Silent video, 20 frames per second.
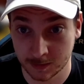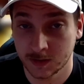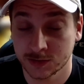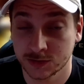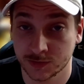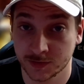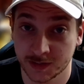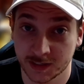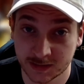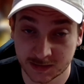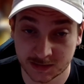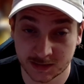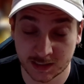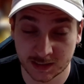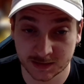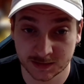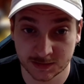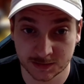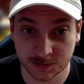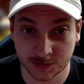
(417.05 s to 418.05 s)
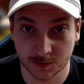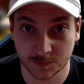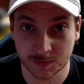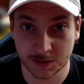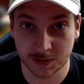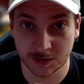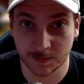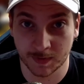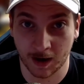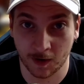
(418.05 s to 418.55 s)
So the next test is going to
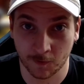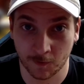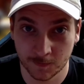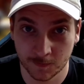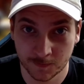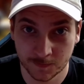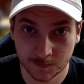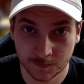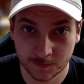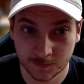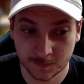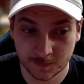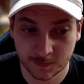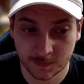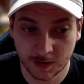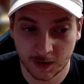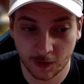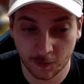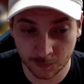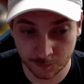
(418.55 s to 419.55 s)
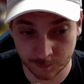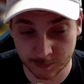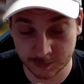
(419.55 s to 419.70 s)
be about health